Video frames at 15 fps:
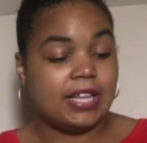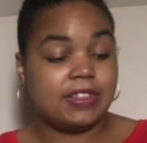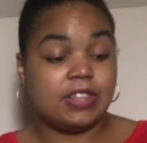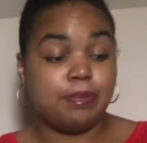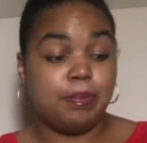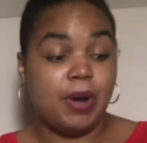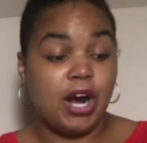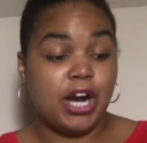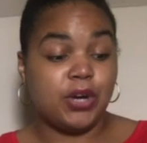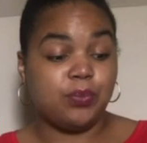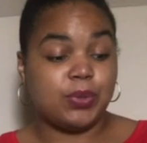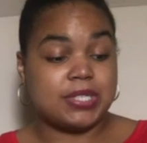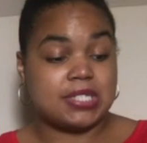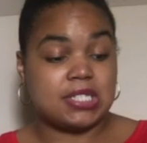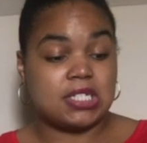The barn
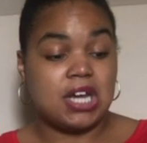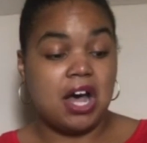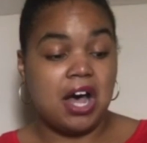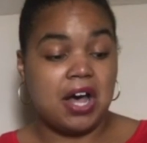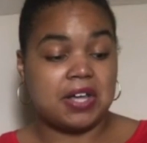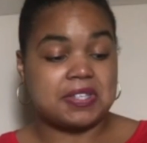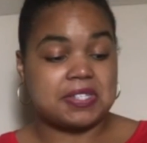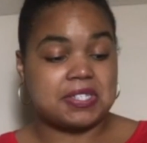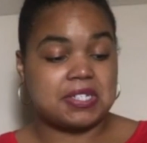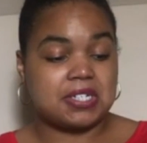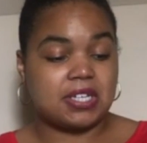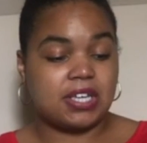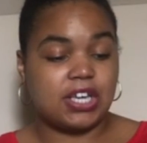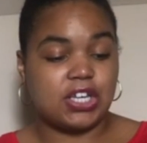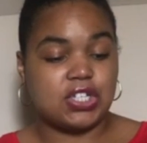was tossed
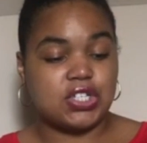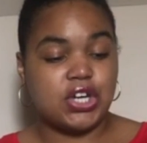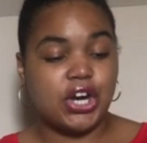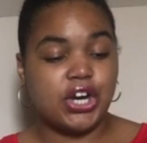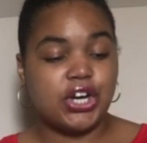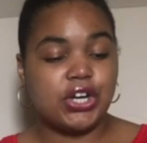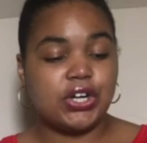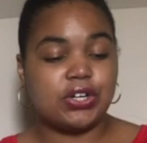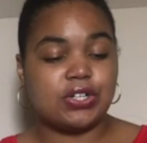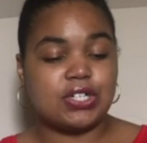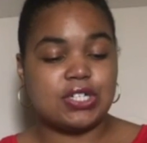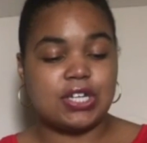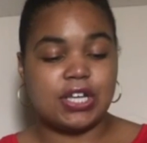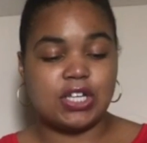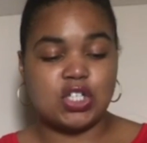and
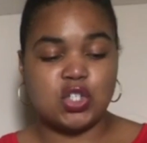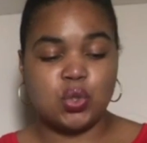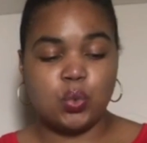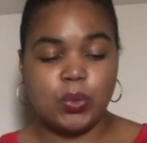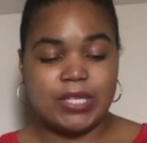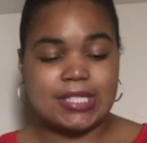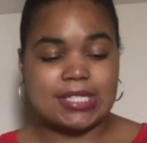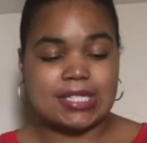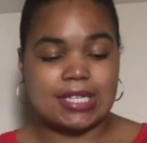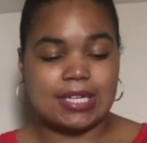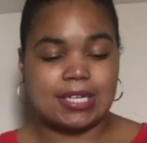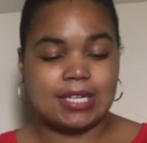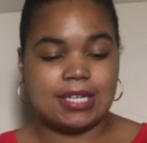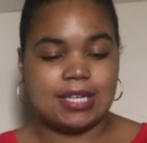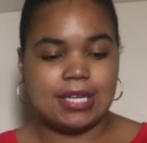turned and
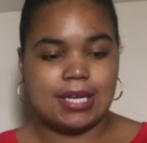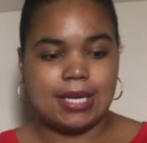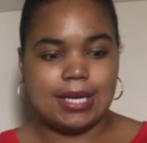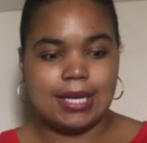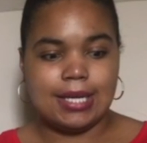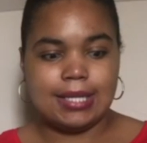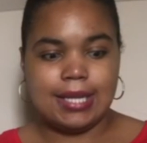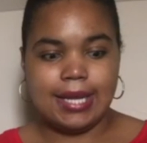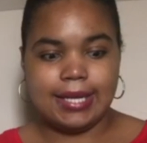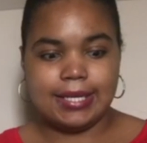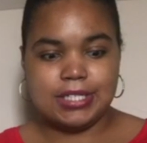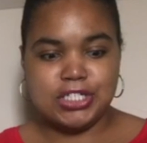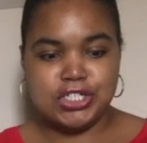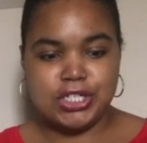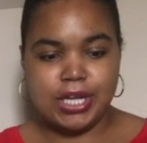twisted like
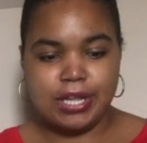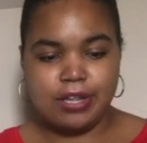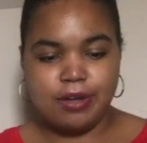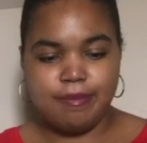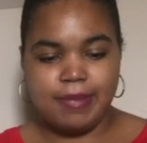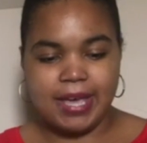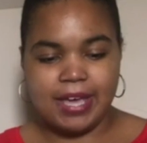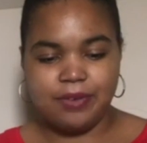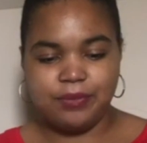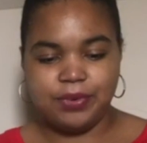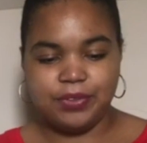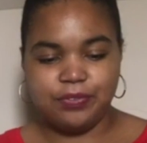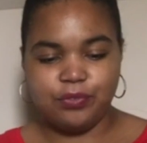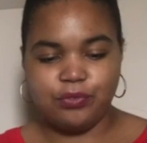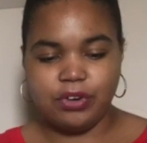a jello man
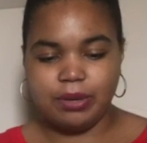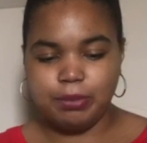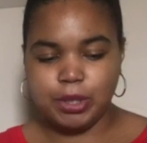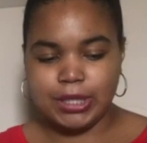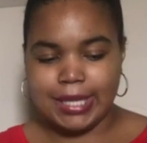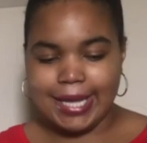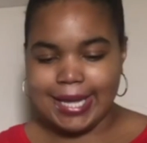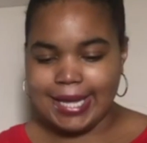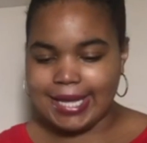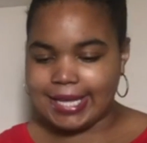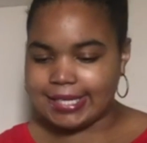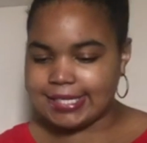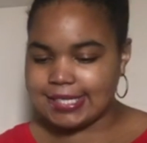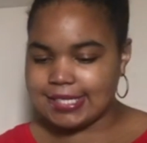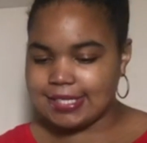with rubber
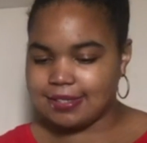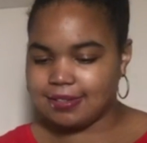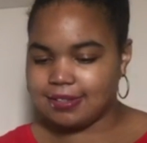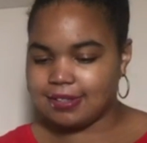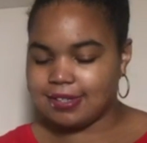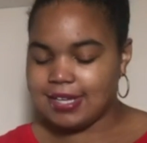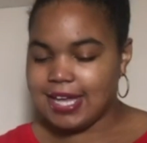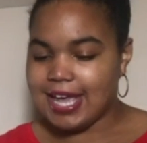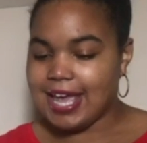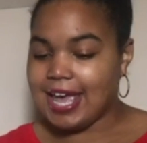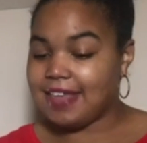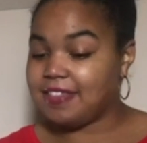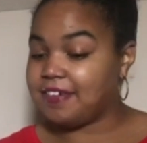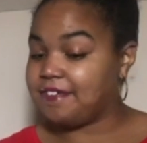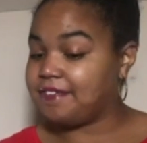legs.
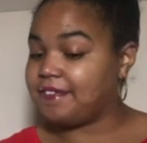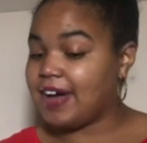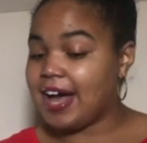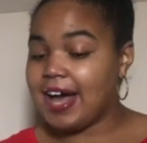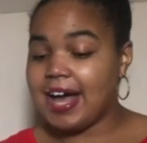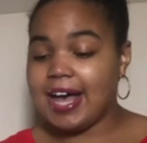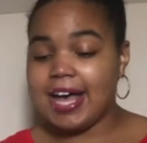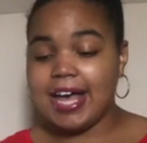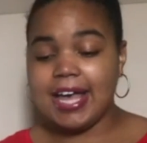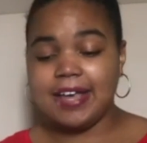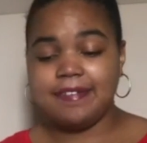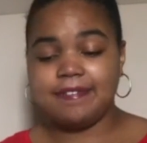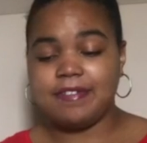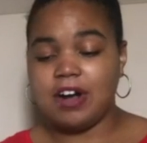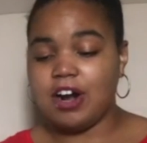And the
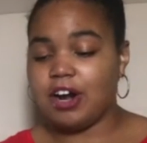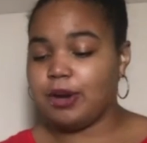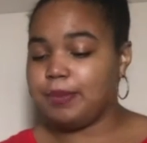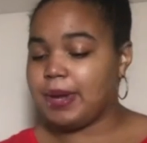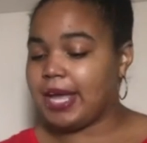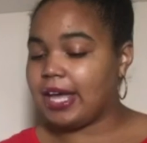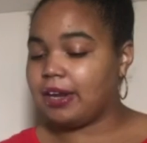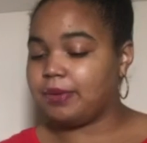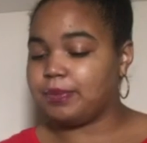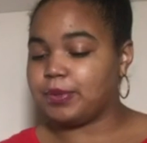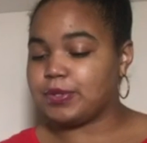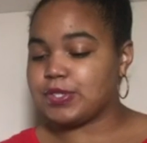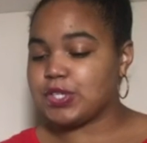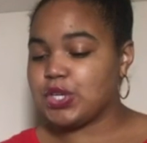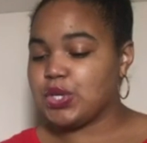5 farm
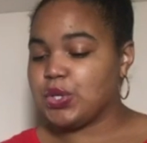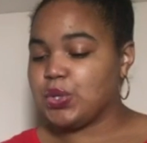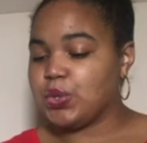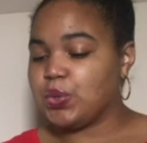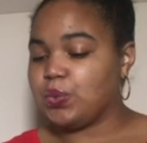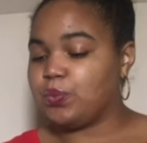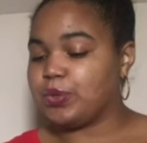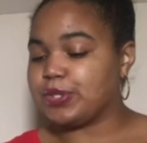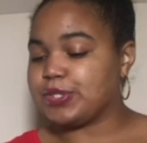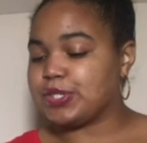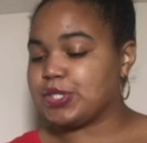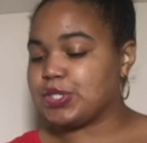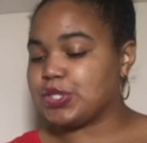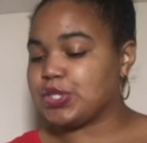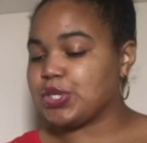animals were
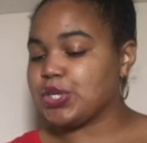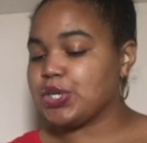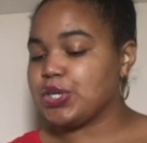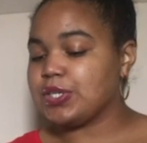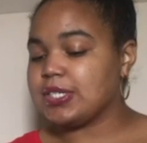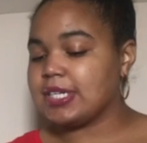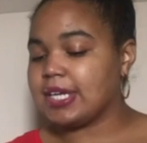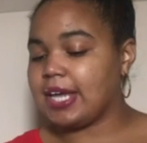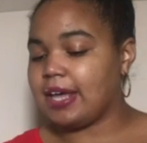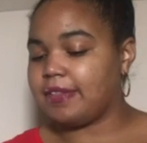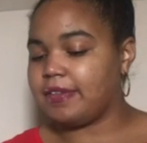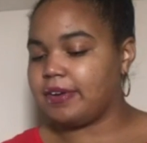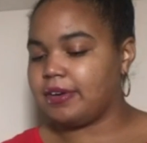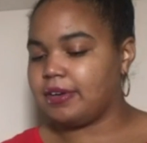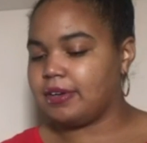stirred
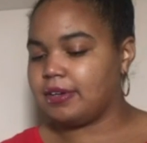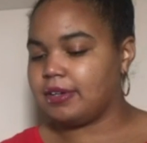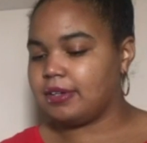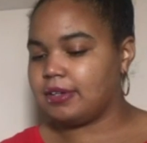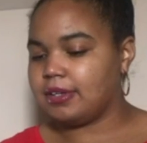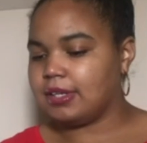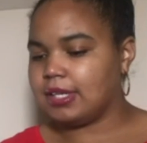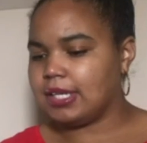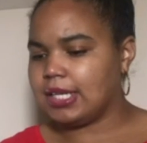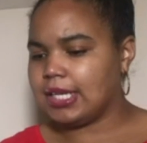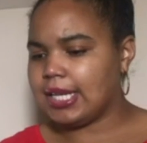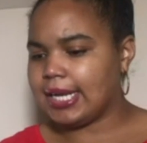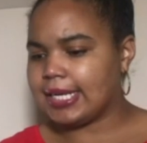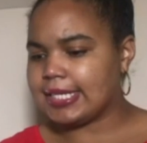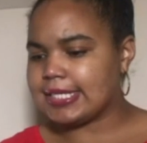together
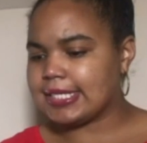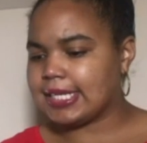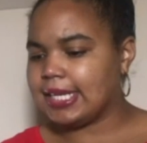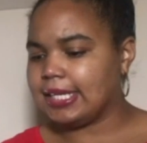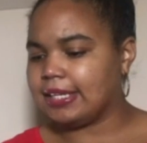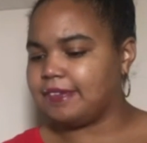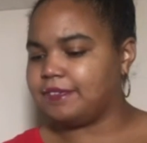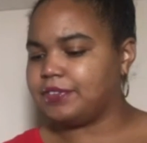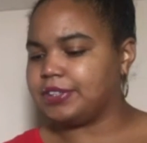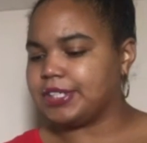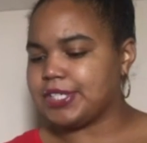like a skillet full